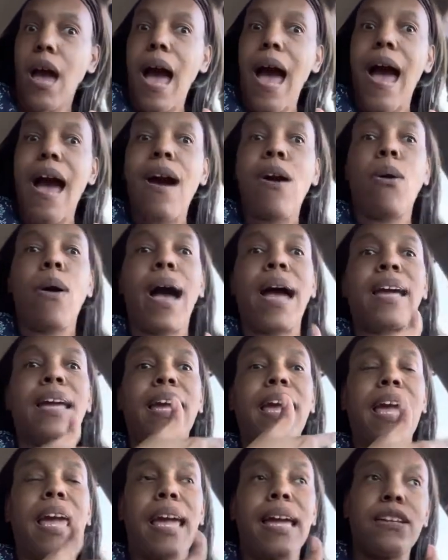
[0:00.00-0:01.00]
How I
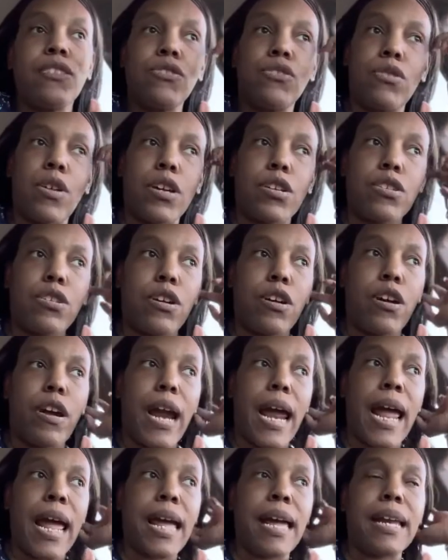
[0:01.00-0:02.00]
can structure,
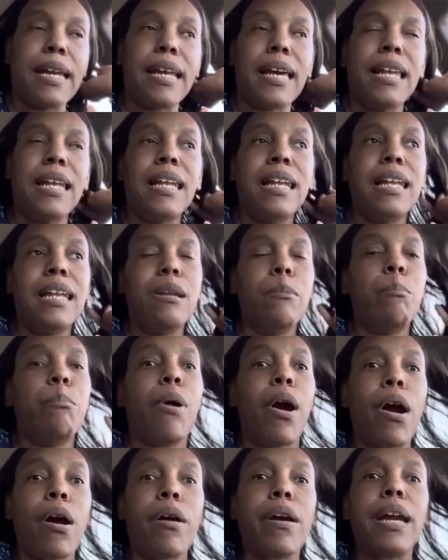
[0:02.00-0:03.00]
and
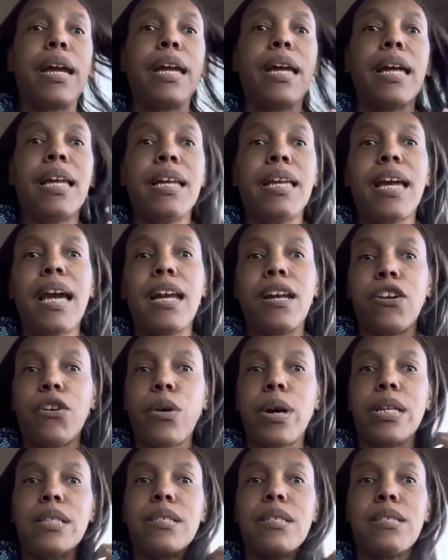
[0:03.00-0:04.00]
barring any kind of
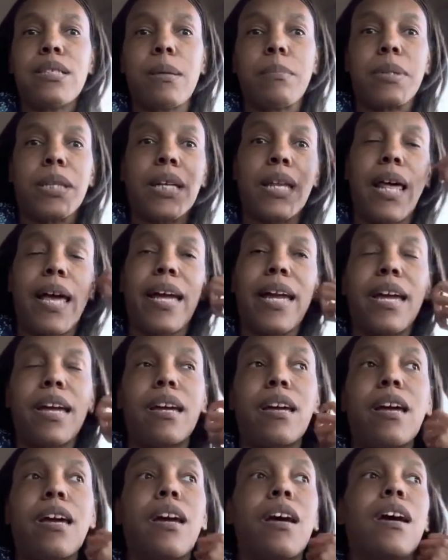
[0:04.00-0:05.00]
crazy something
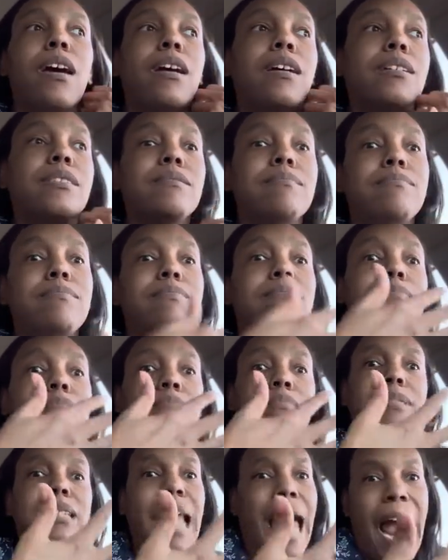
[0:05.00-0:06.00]
like
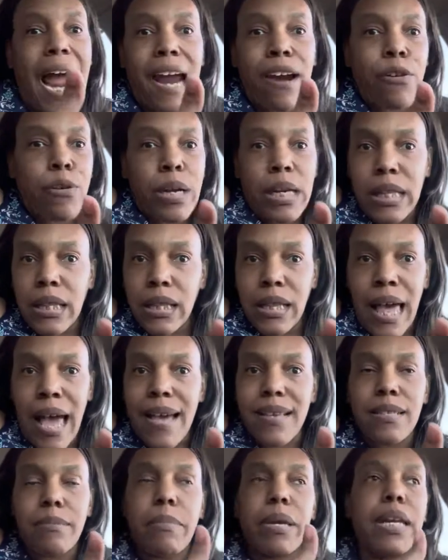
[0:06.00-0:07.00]
hiring
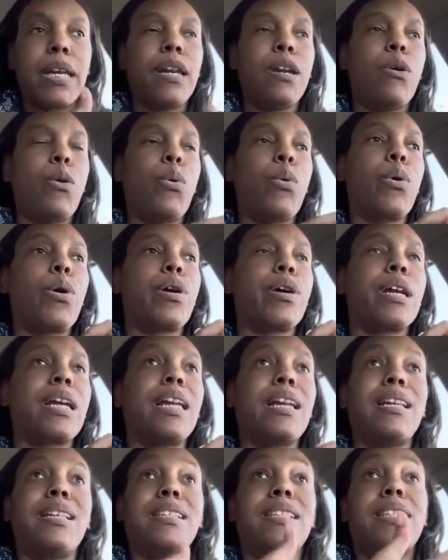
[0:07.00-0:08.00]
last minute or
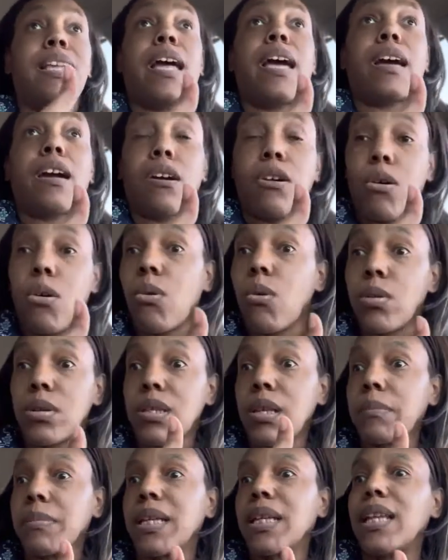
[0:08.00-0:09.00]
getting sick or
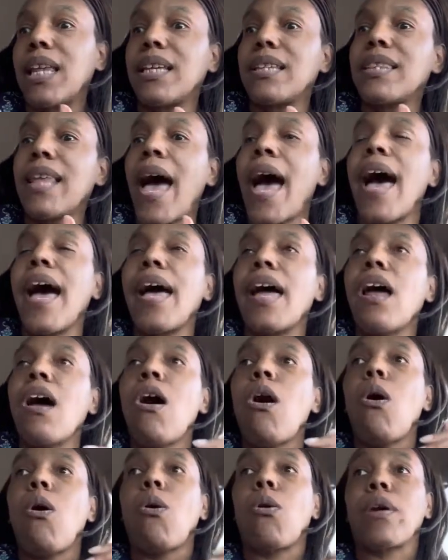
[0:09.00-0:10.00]
something like that,
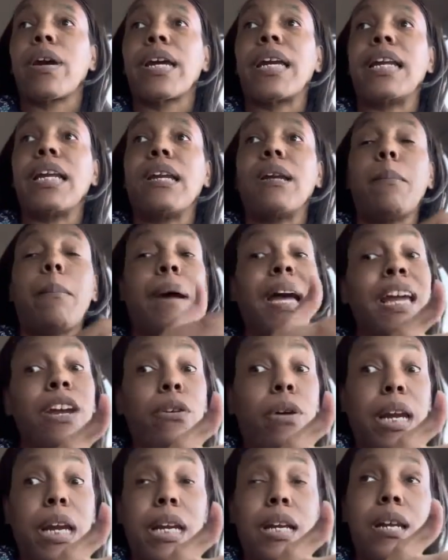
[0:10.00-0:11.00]
or getting a
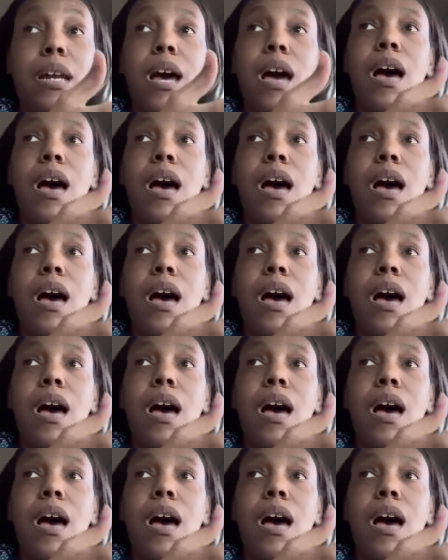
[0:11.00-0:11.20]
migraine.